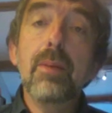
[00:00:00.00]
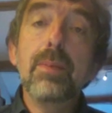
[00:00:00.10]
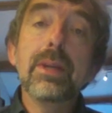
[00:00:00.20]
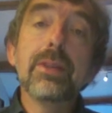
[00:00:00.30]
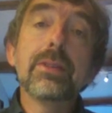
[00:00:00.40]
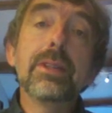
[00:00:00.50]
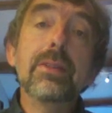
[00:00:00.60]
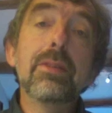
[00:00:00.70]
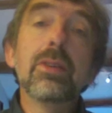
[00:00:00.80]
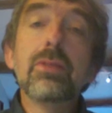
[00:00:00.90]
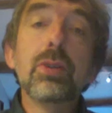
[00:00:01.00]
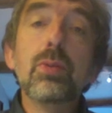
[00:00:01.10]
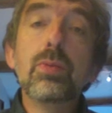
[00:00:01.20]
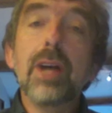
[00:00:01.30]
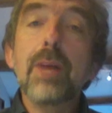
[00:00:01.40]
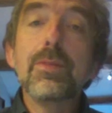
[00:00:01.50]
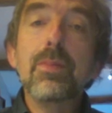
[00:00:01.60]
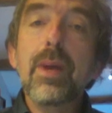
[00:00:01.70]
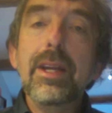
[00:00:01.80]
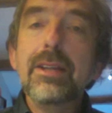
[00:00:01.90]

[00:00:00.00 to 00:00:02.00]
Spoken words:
because the two types of money